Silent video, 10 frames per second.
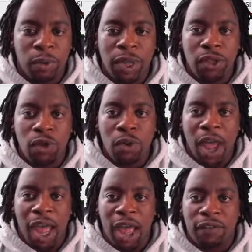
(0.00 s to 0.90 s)
We do
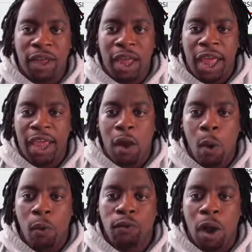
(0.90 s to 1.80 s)
have a
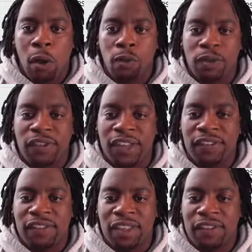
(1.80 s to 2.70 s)
overall
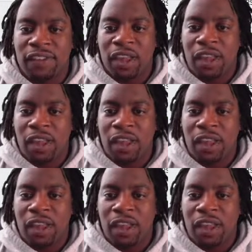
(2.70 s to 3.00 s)
resistance